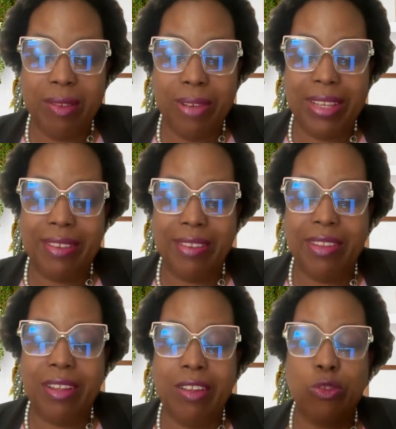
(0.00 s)
of
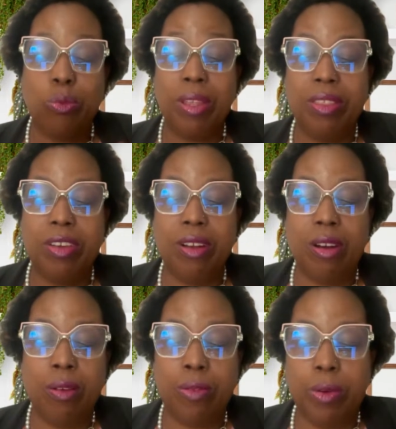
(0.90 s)
existence with your
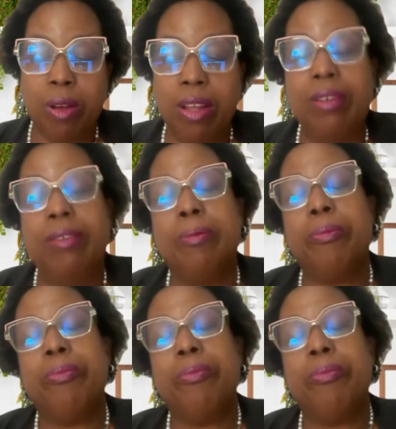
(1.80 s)
loved one.